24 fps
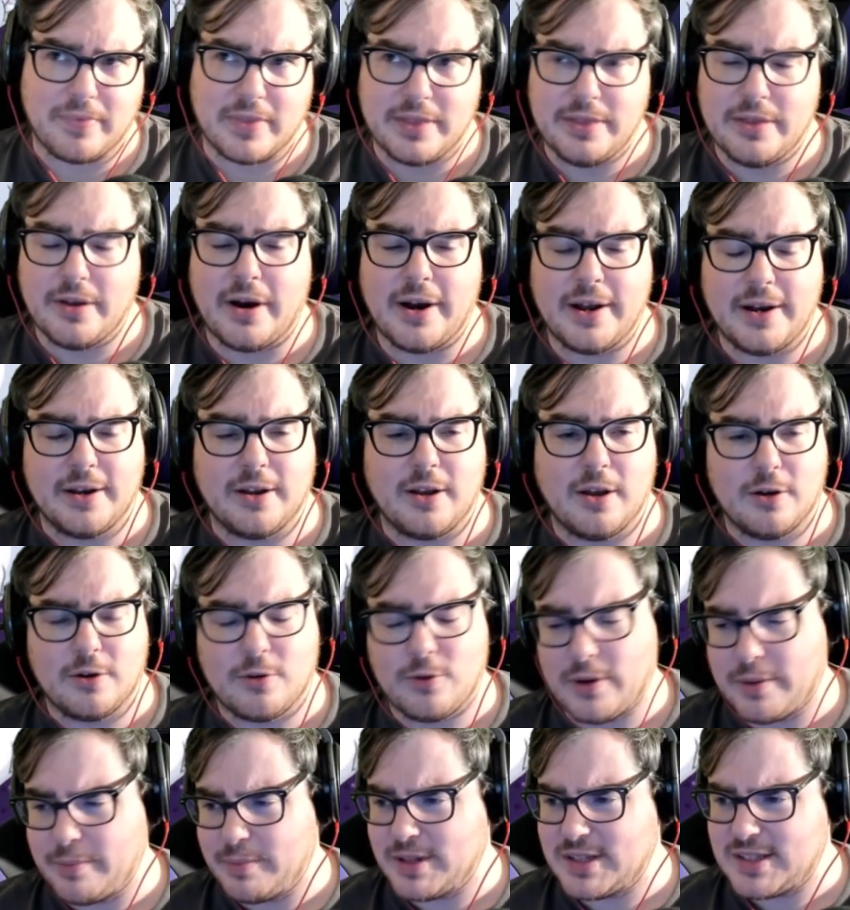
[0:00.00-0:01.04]

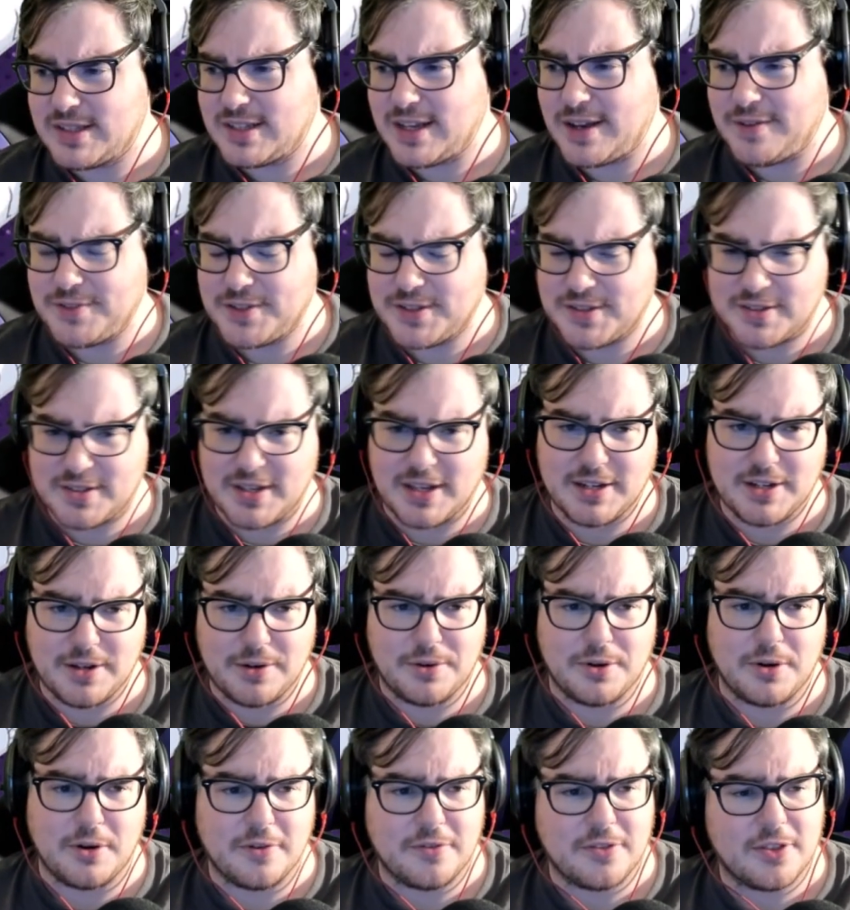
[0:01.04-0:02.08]
non-equipment stuff, since I
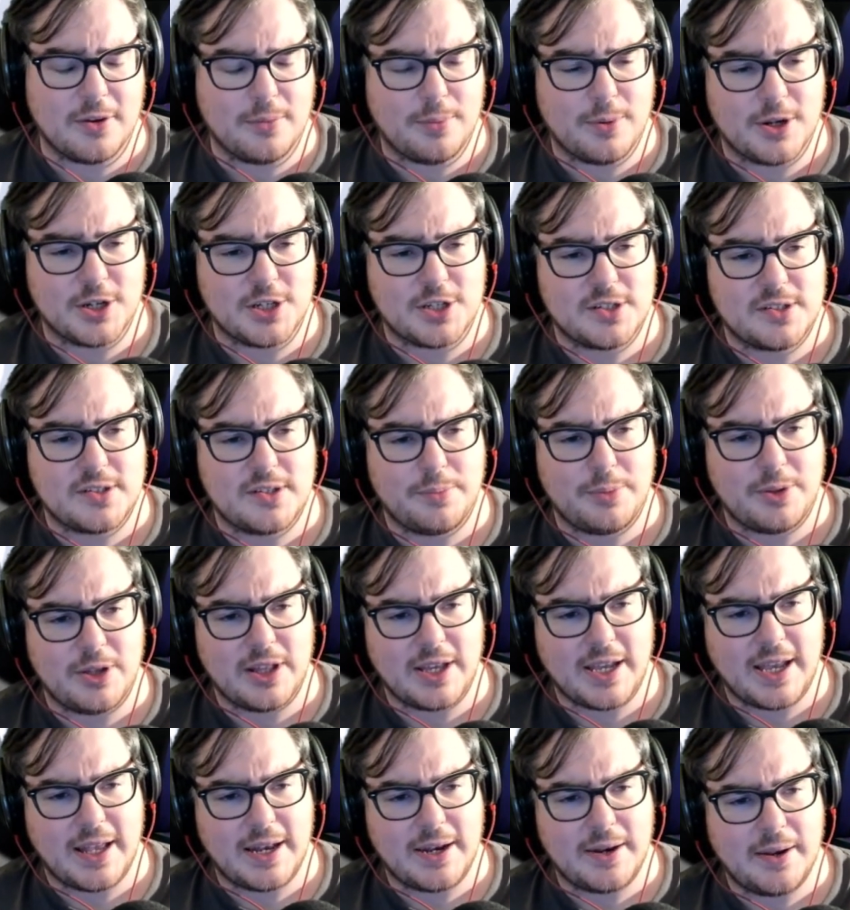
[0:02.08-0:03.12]
don't know if they're purchasable
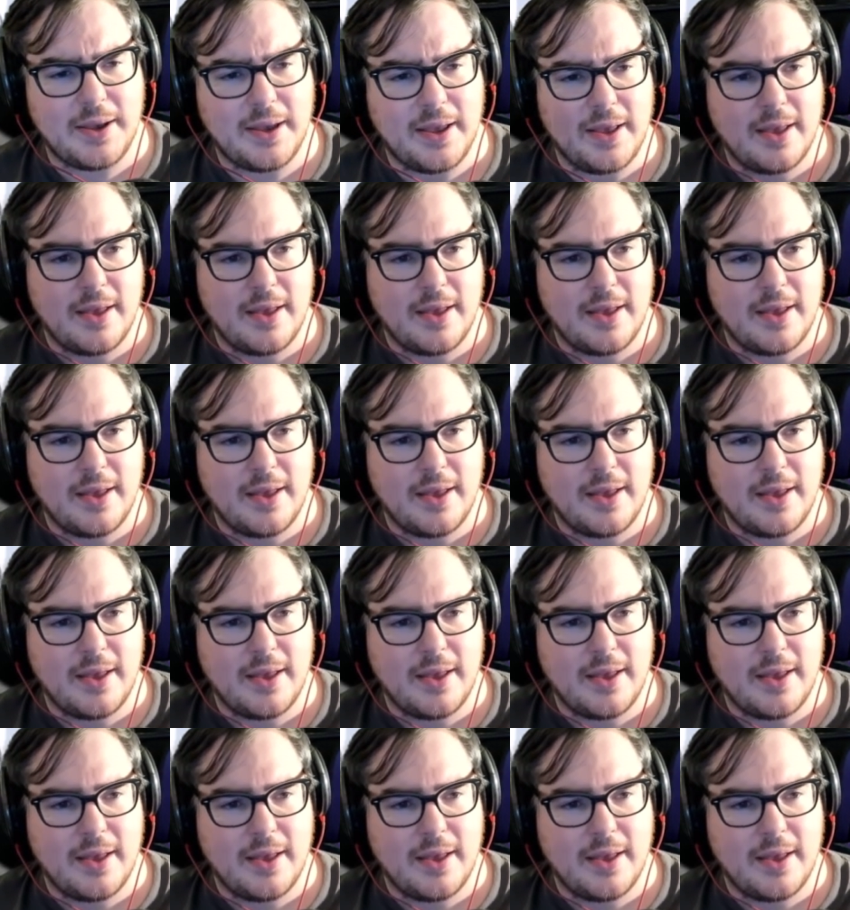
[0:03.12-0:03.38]
again.